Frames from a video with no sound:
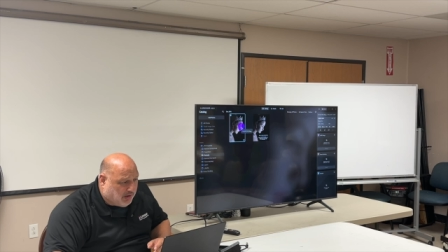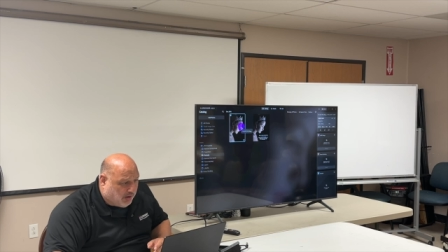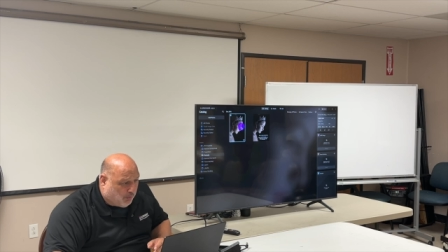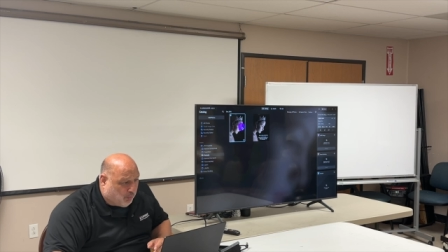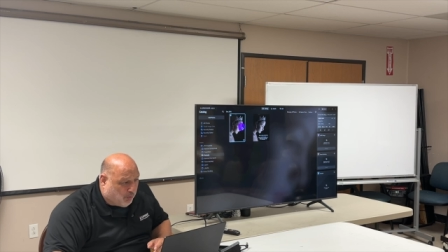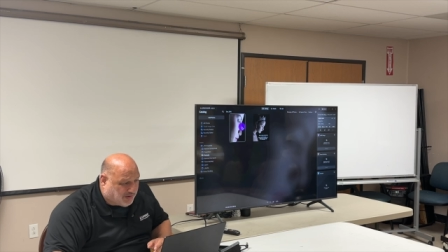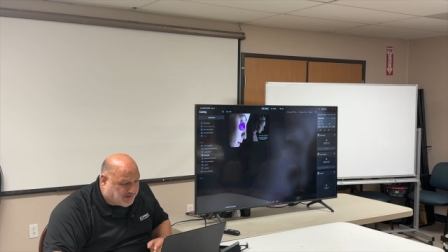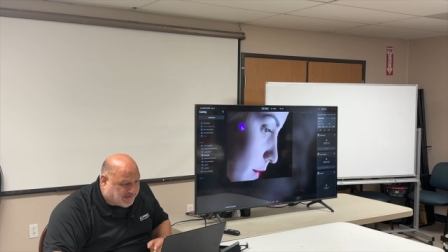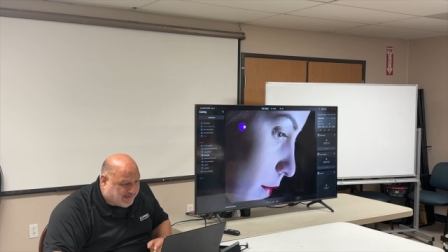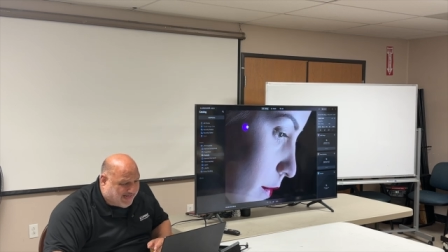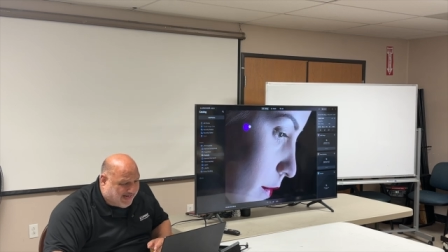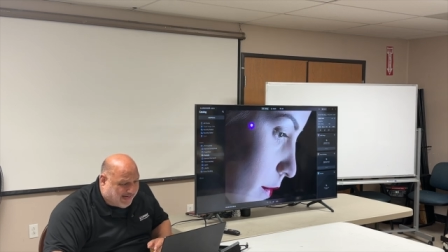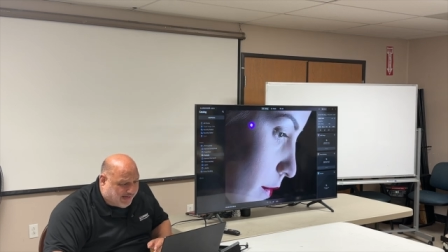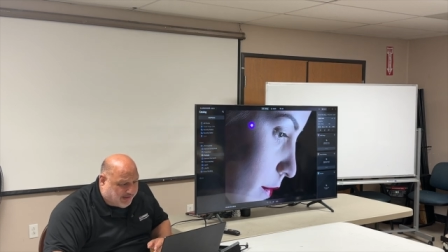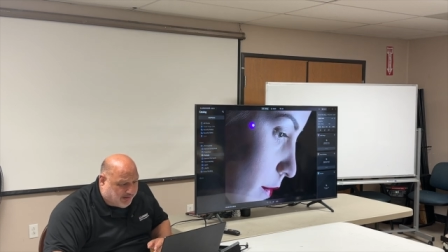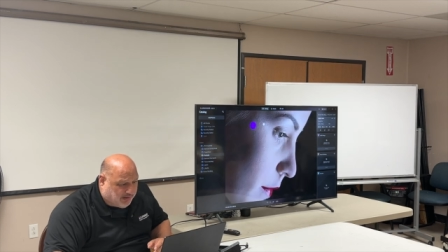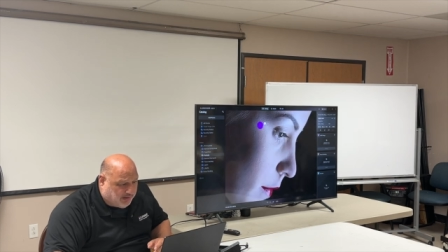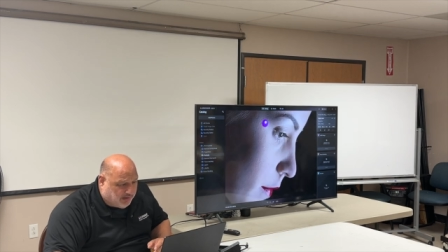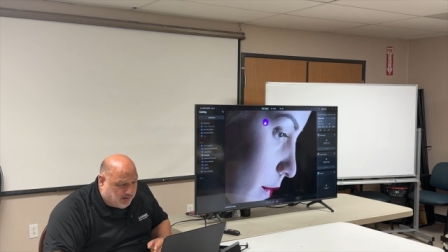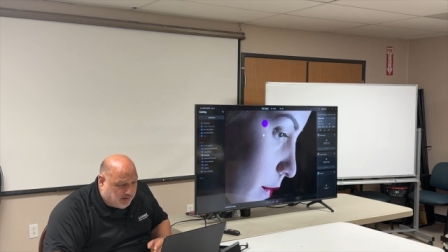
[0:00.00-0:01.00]
once
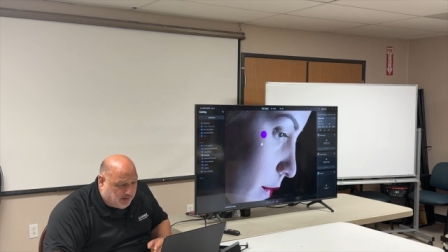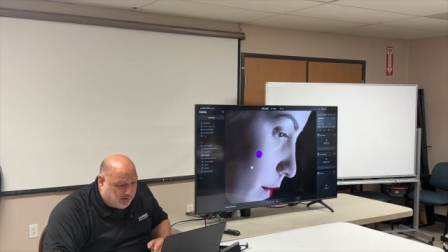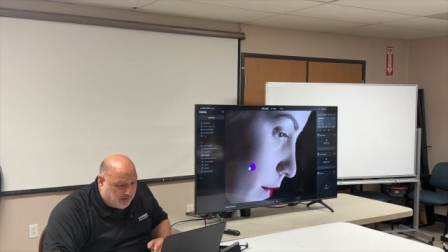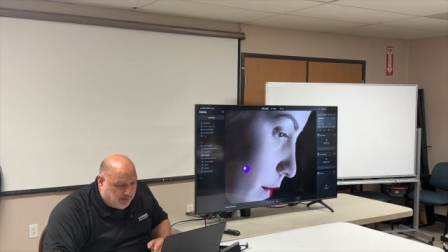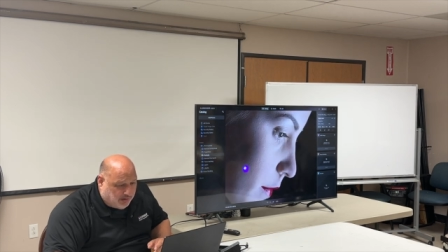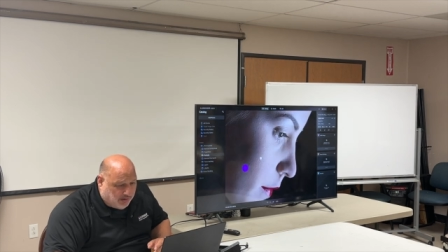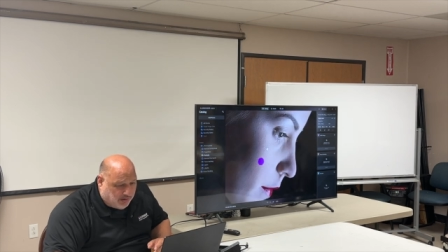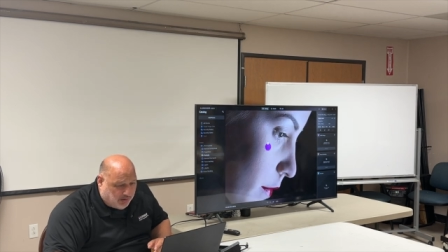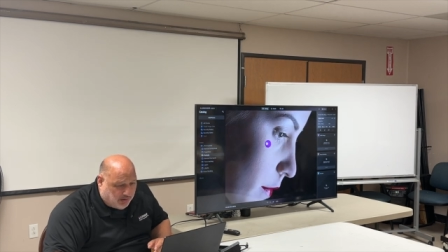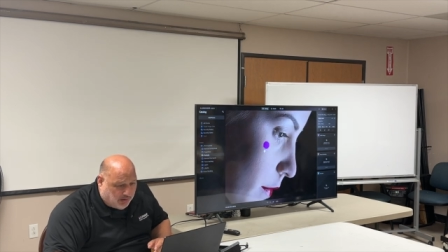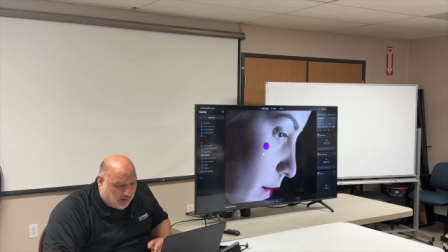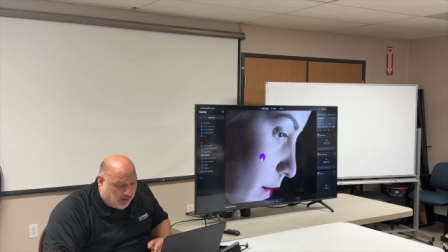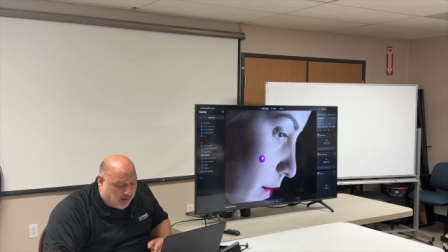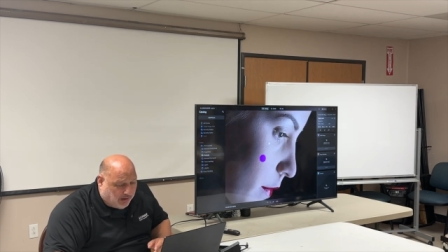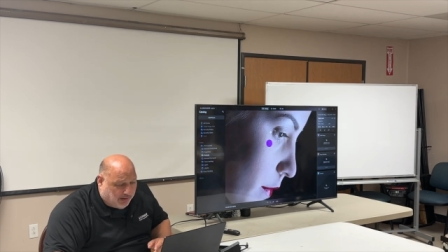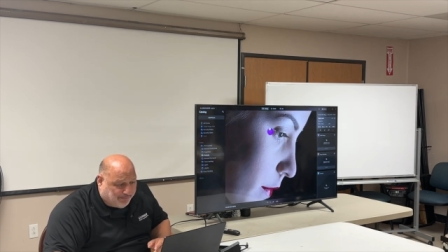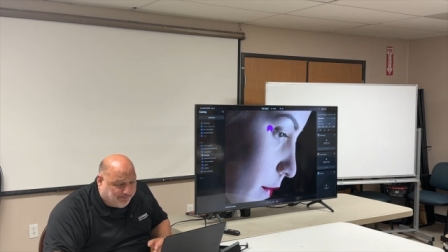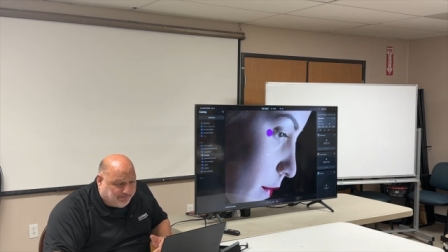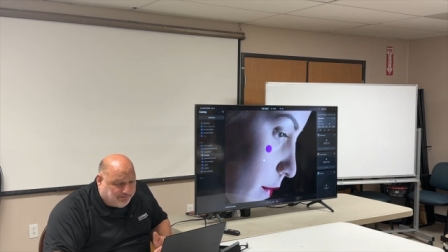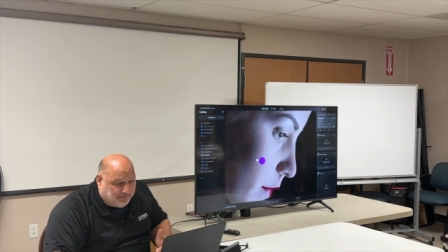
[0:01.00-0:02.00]
again,
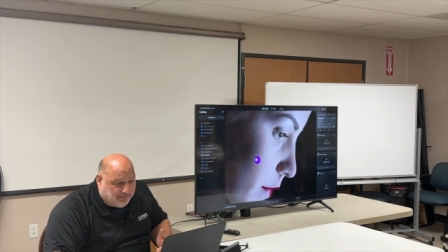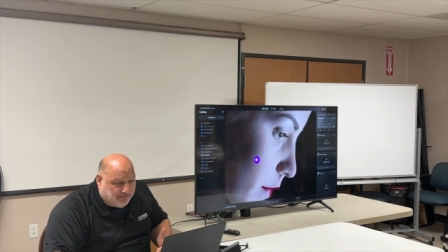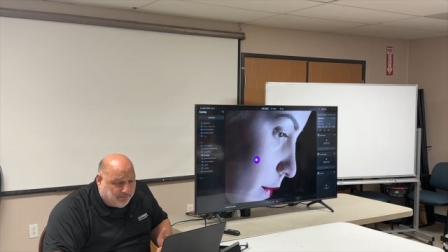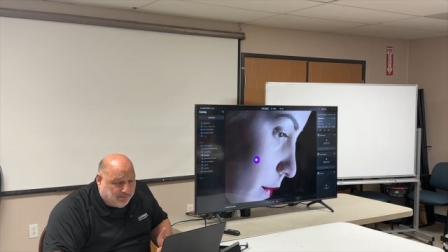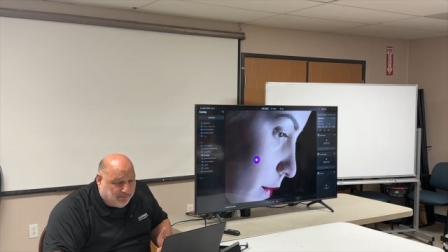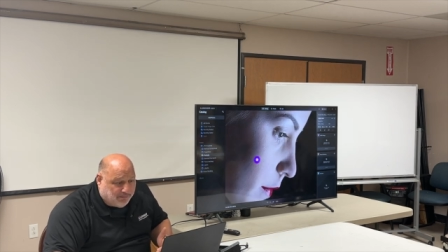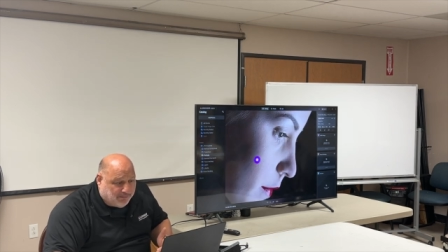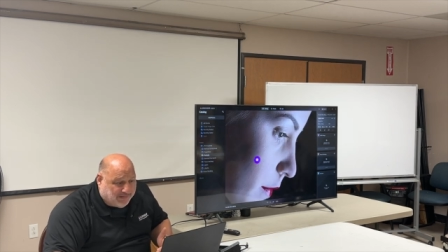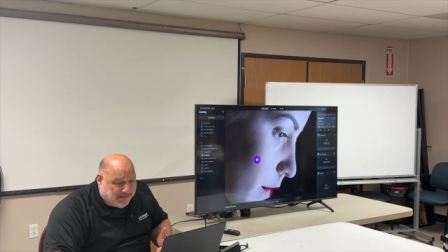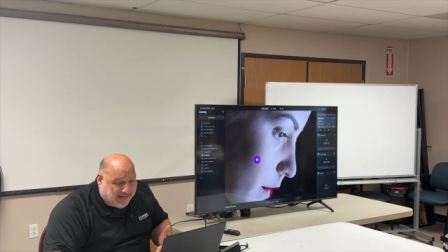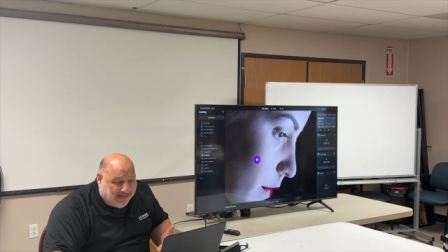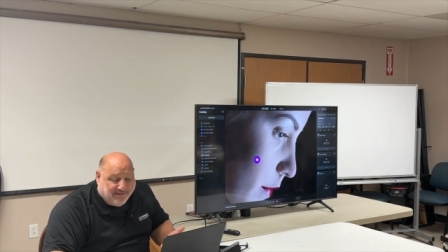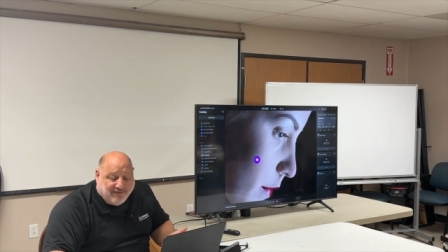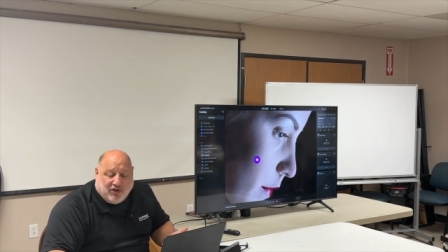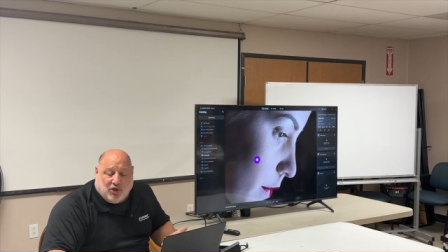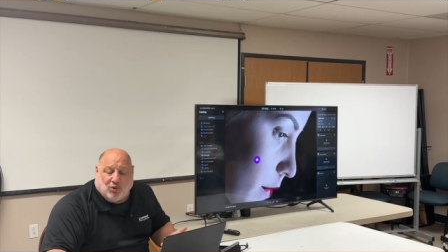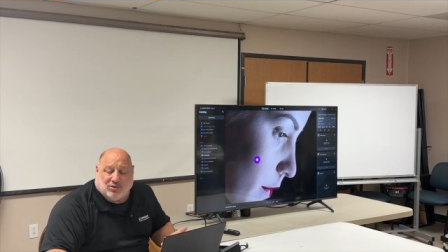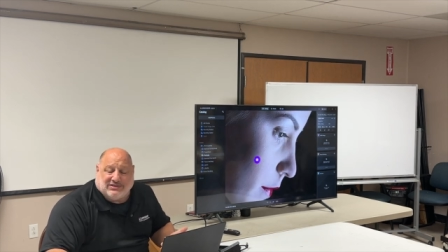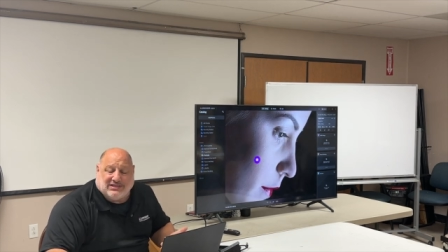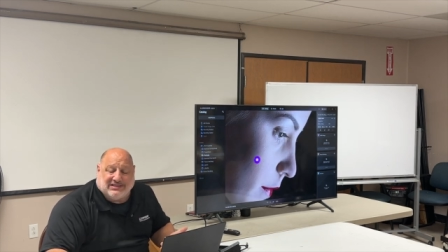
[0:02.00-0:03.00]
um, even
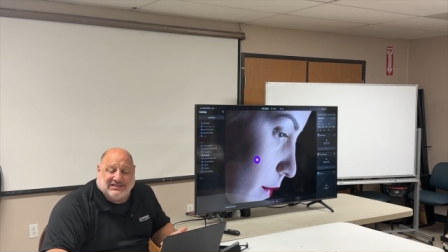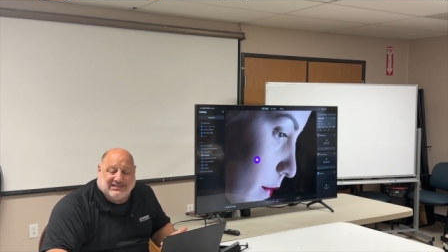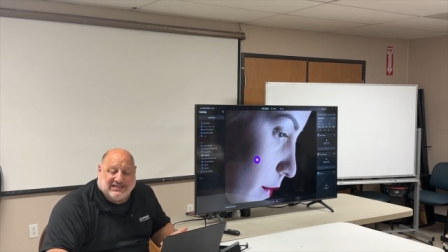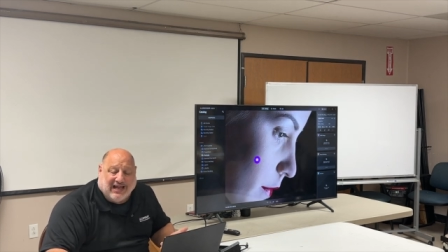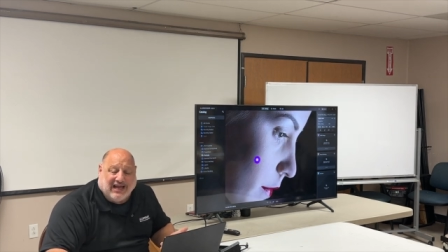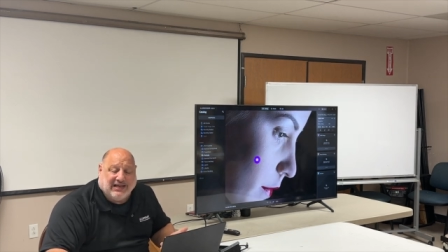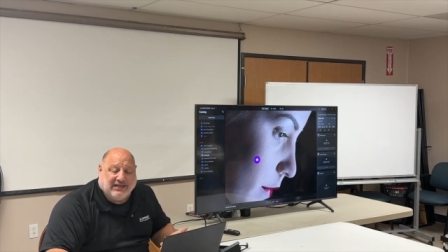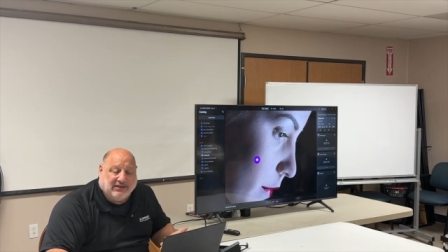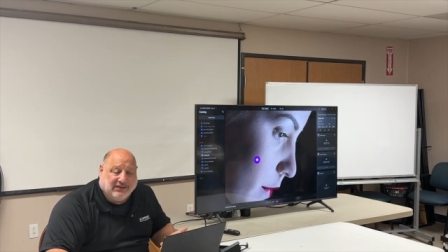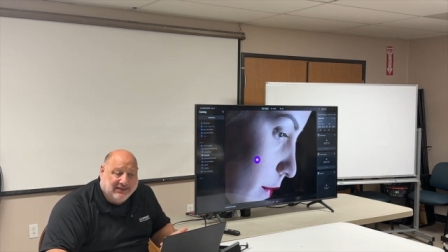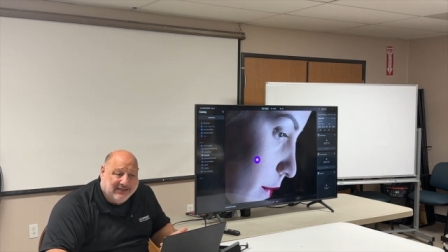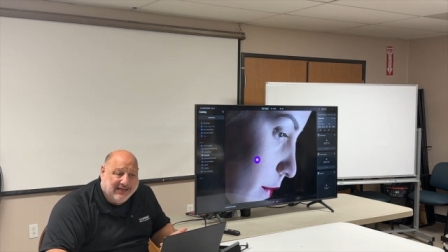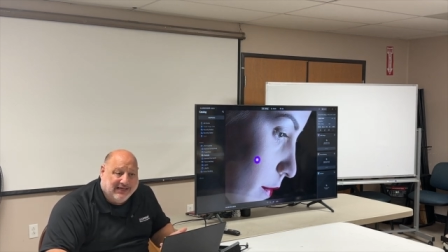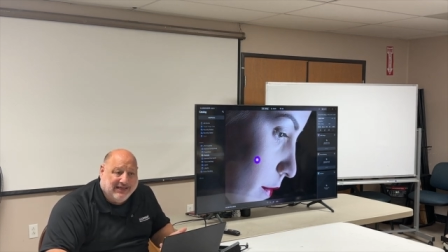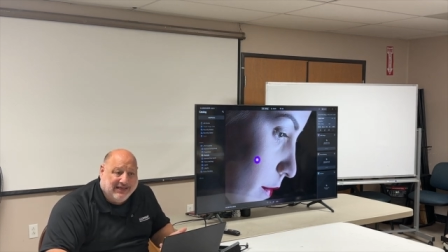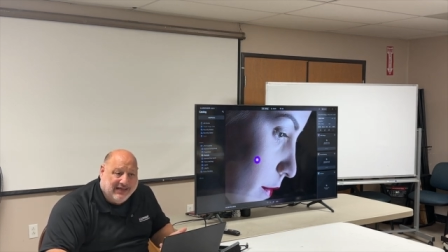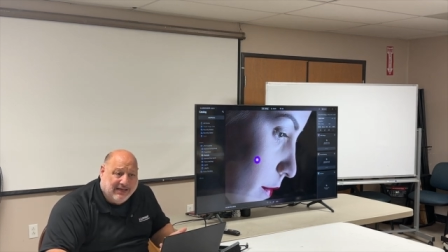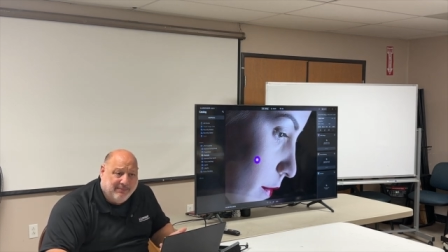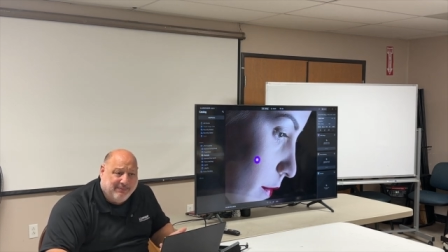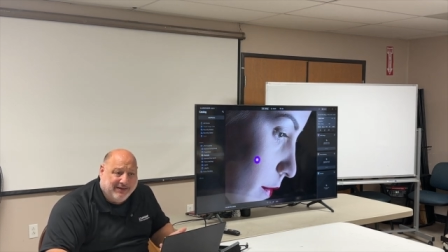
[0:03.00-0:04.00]
though it's a side
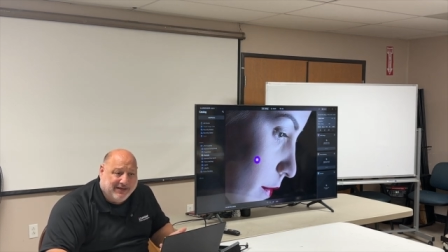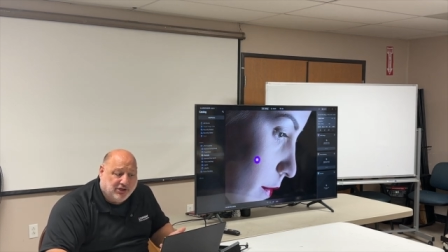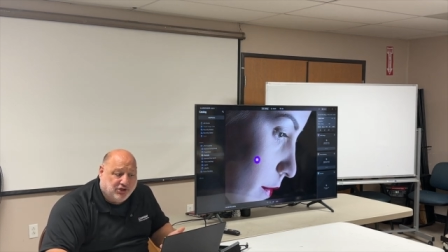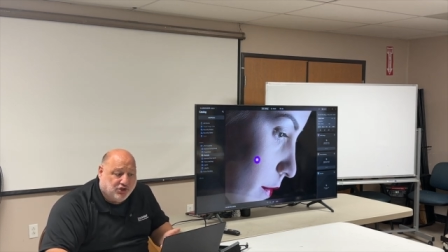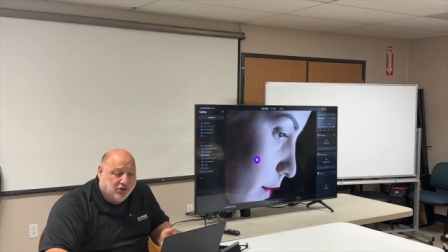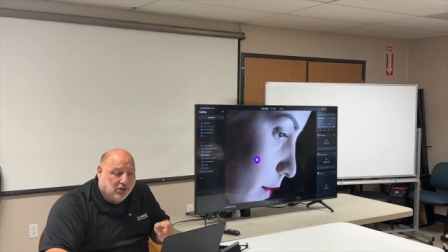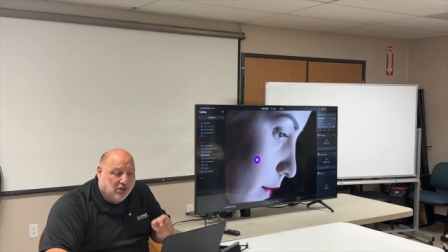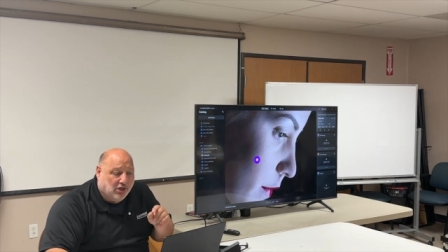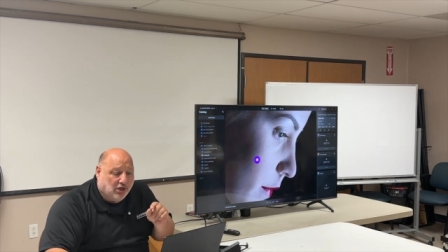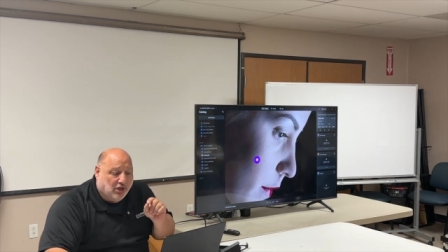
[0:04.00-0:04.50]
lit image,